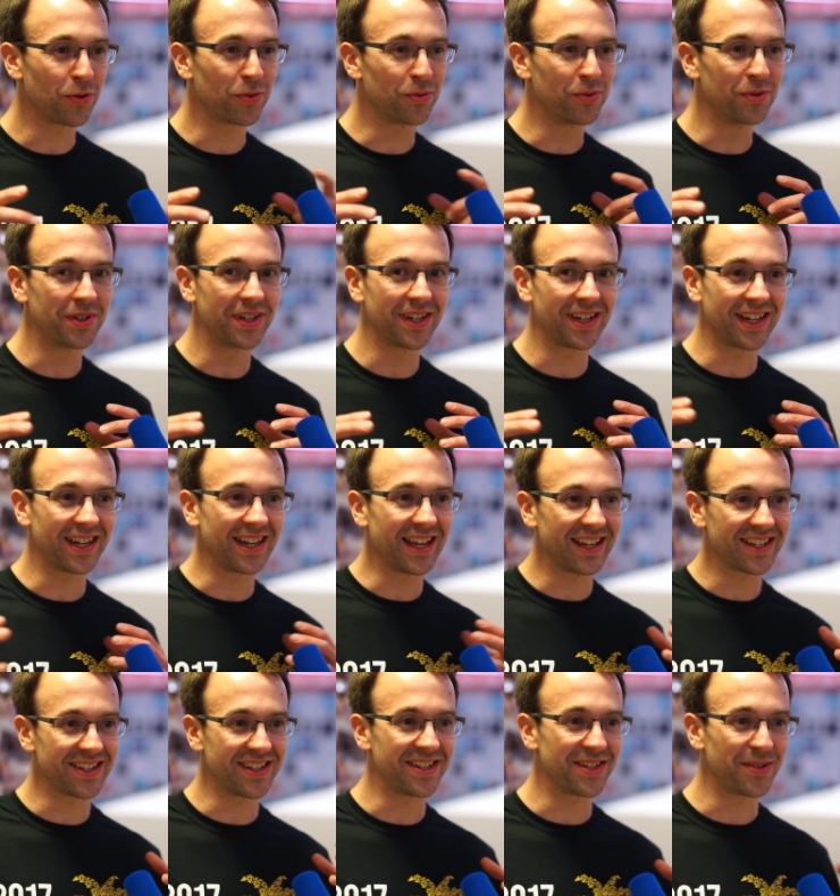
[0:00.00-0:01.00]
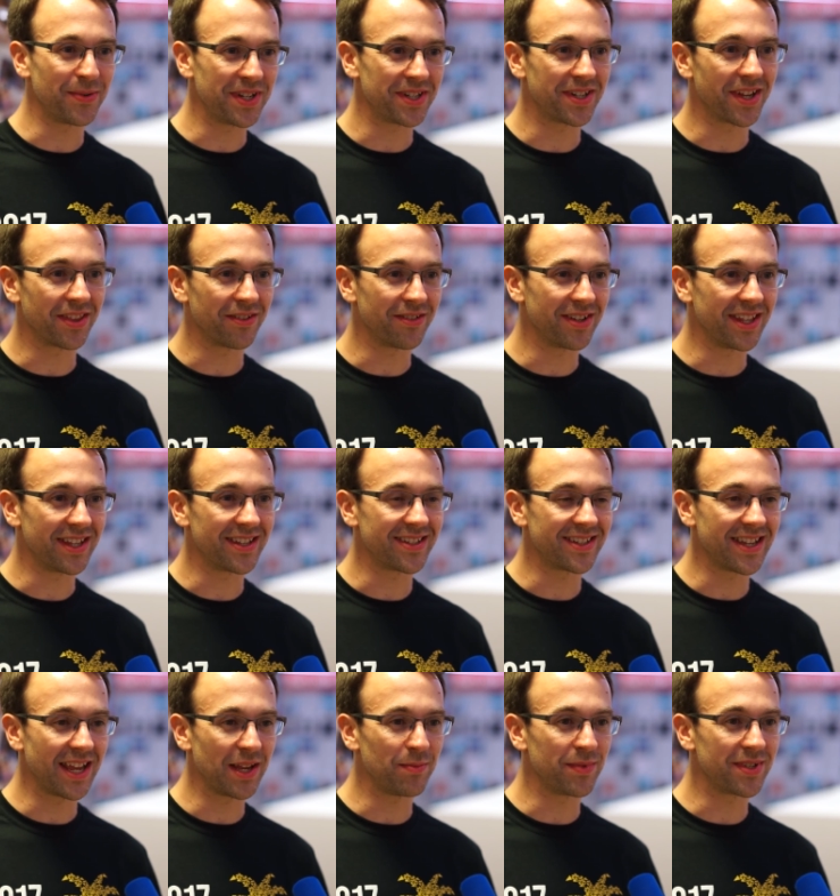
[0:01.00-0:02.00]
all connected to each other in this
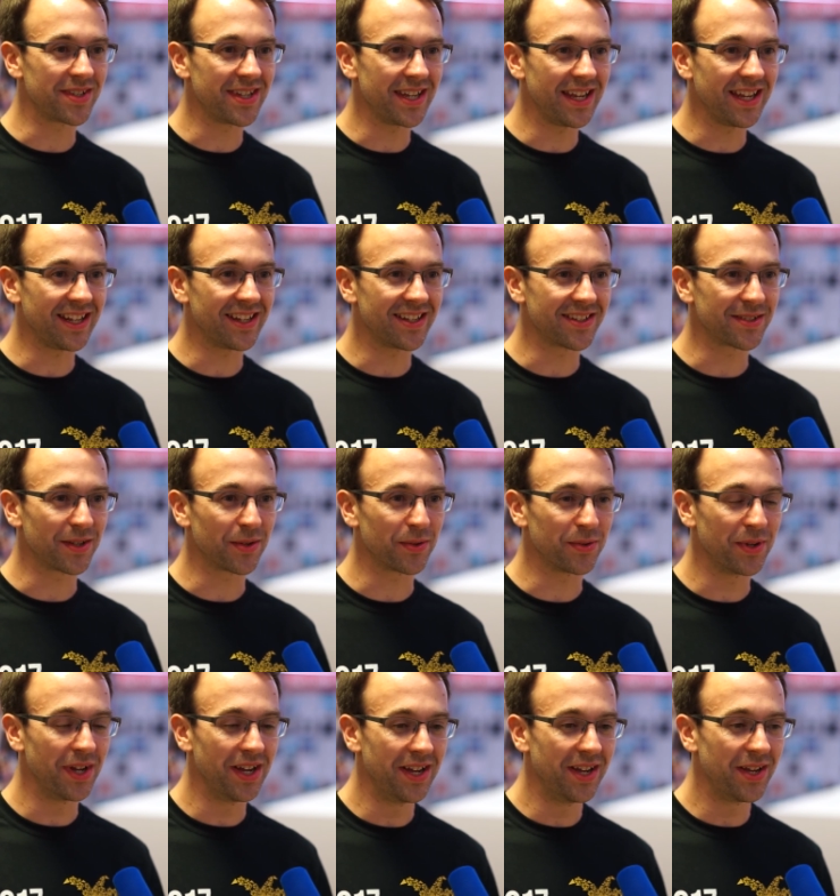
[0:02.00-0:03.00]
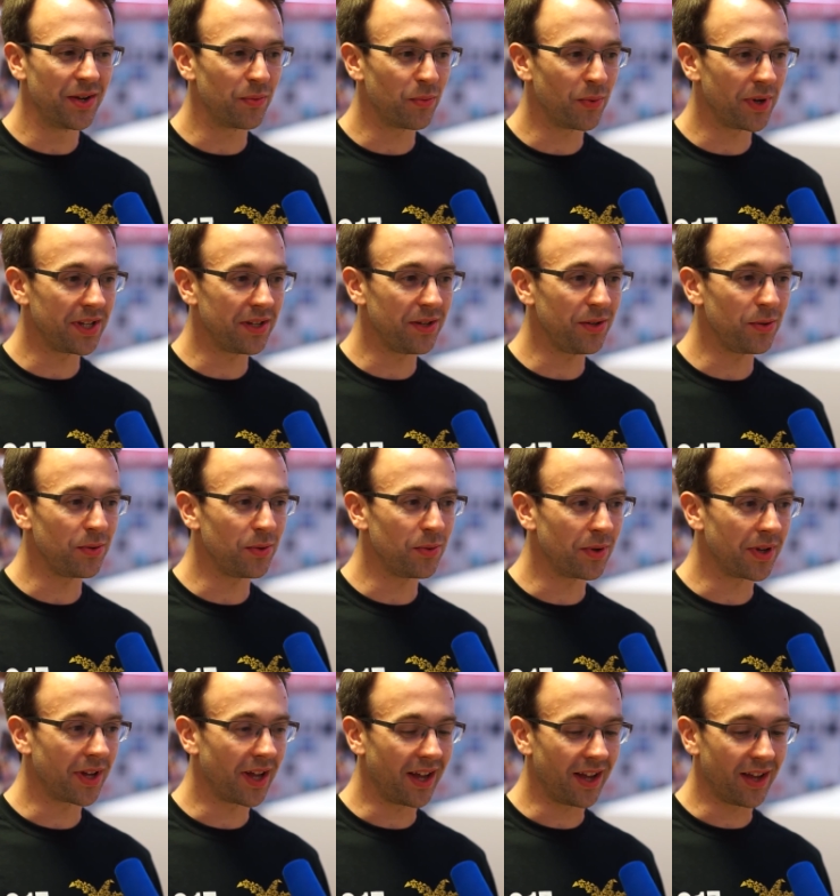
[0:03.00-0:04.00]
same scene. So when
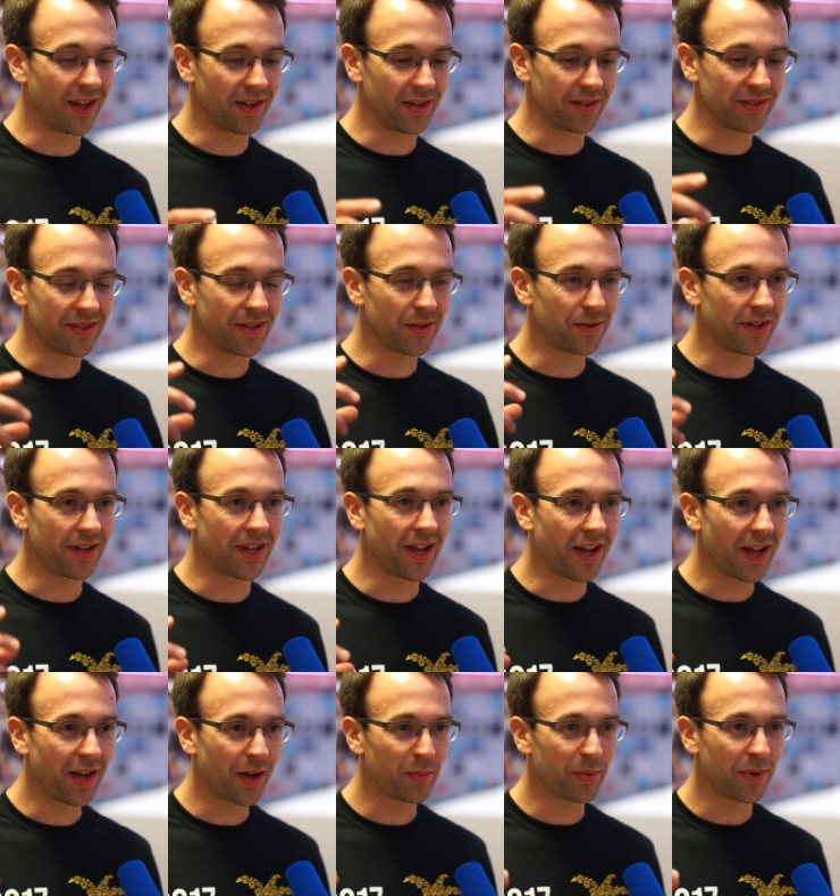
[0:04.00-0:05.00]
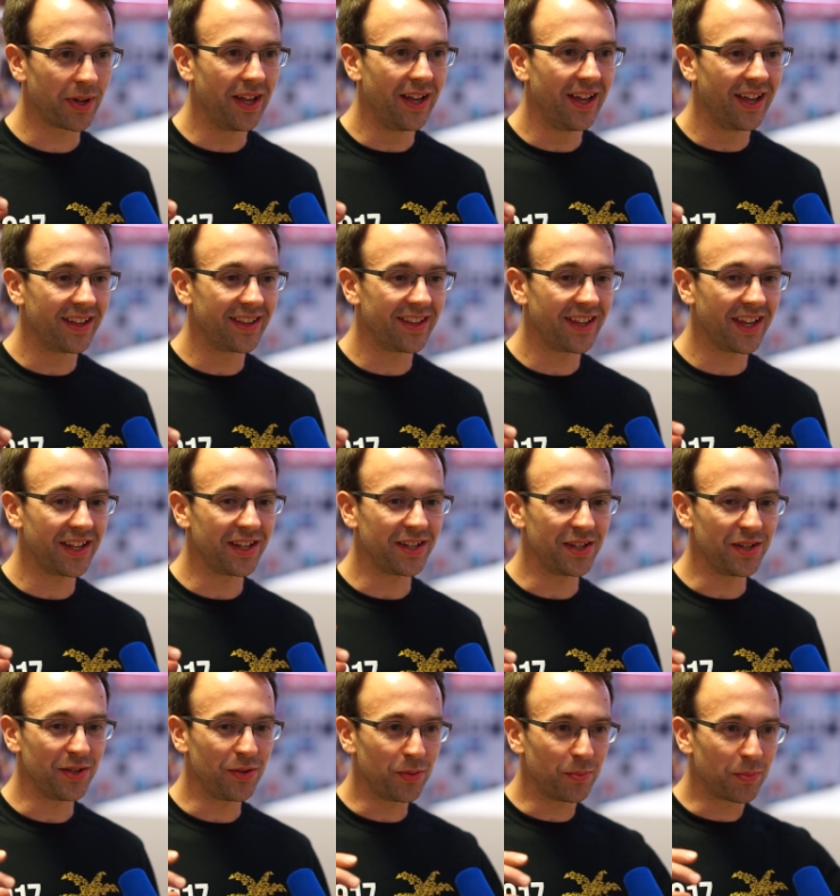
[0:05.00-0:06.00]
you loaded it up, then
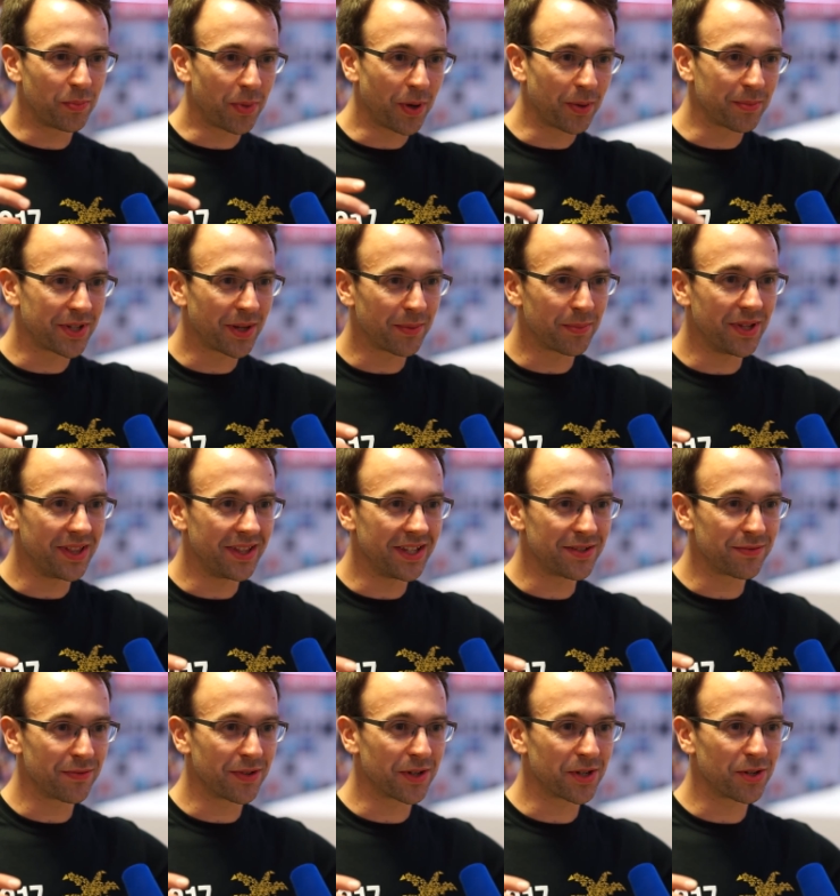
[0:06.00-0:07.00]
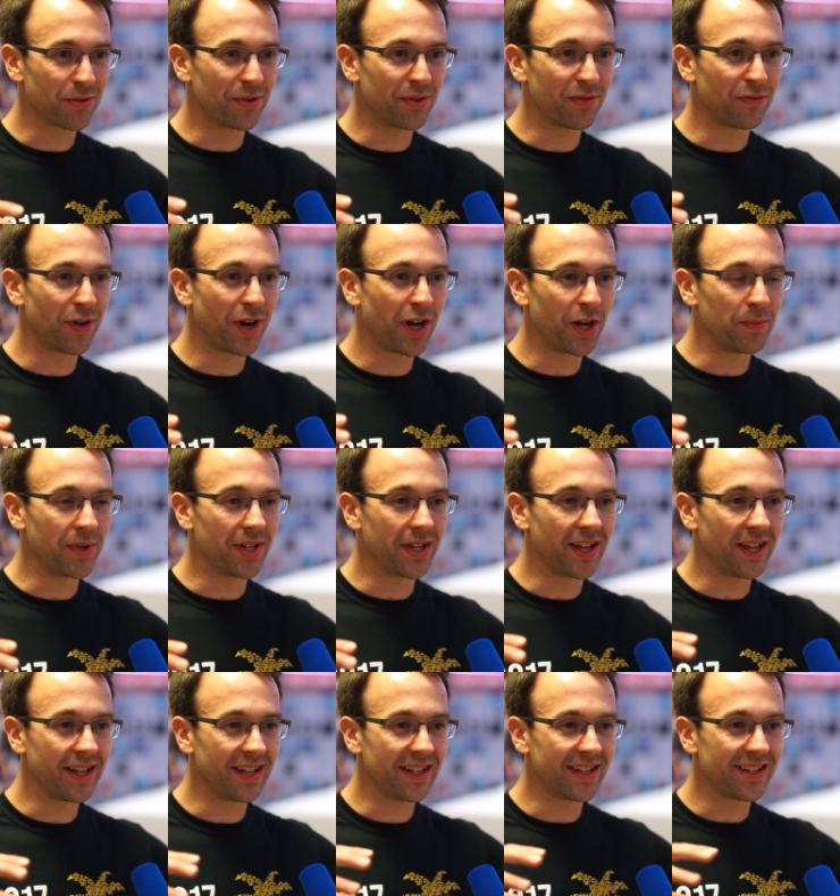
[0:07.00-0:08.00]
you popped up in this virtual environment
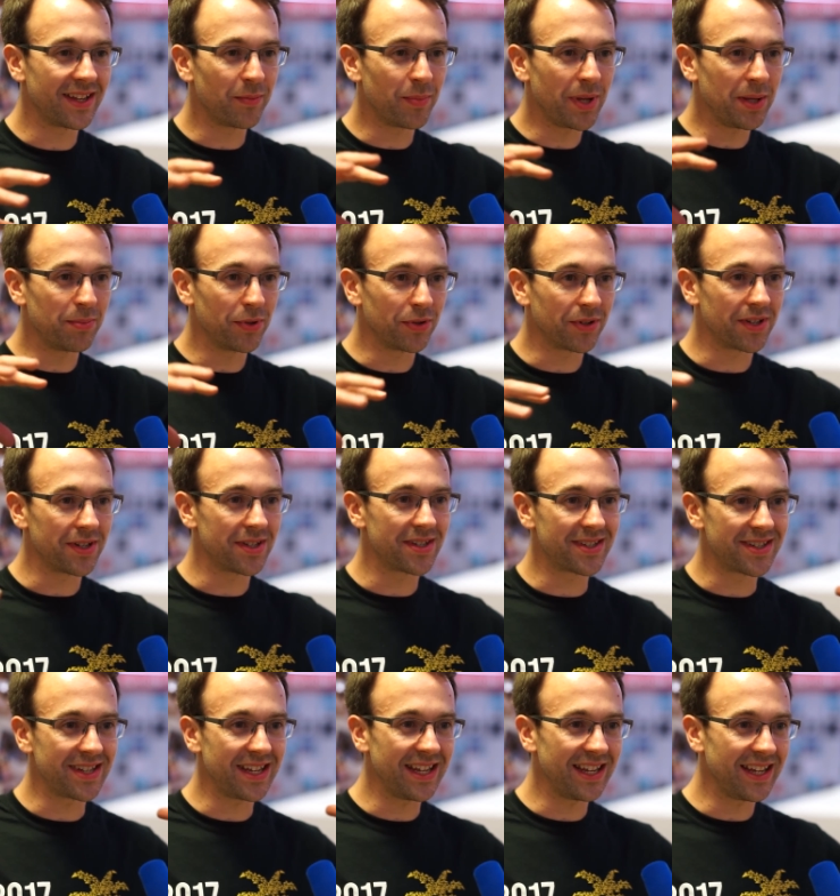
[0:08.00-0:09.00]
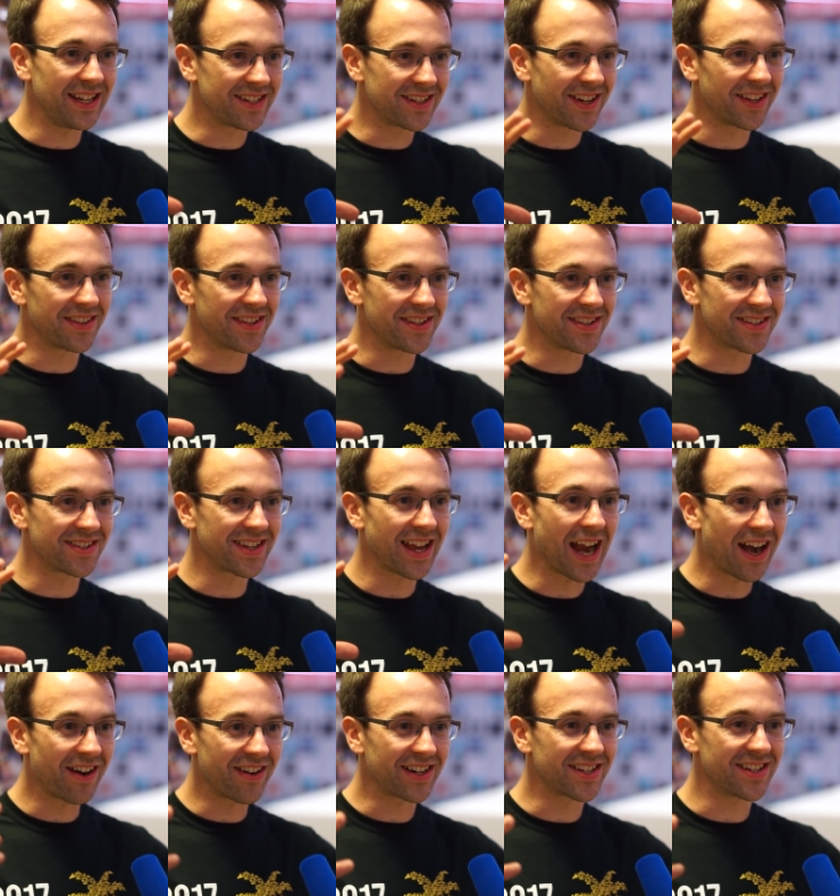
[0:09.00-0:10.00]
and people could see each other's
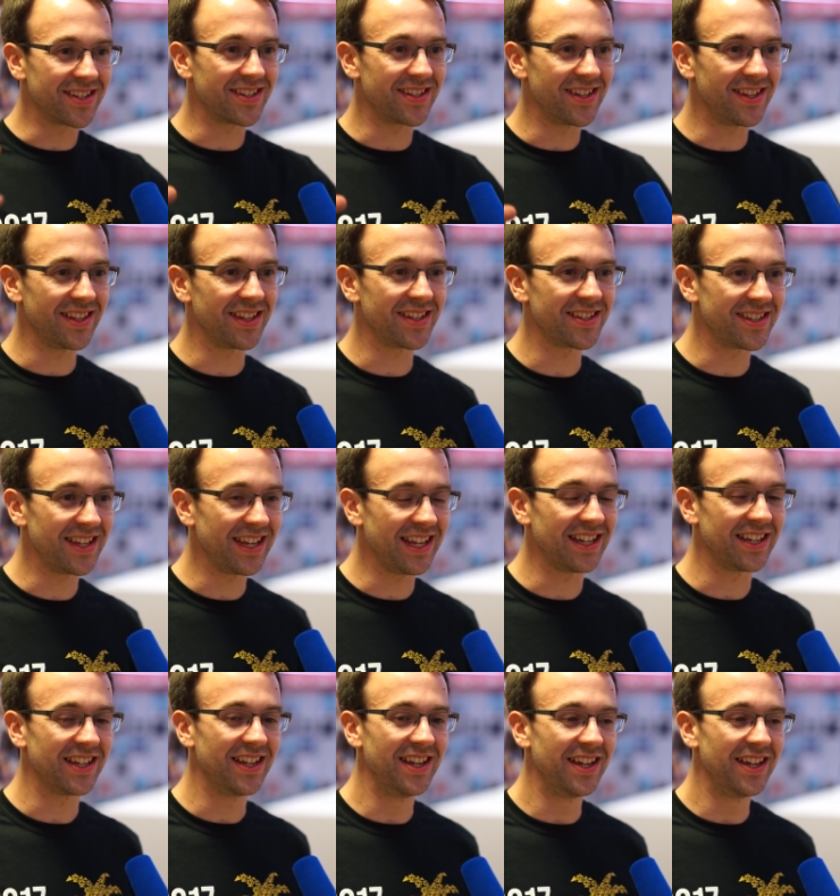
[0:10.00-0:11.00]
characters in the scene.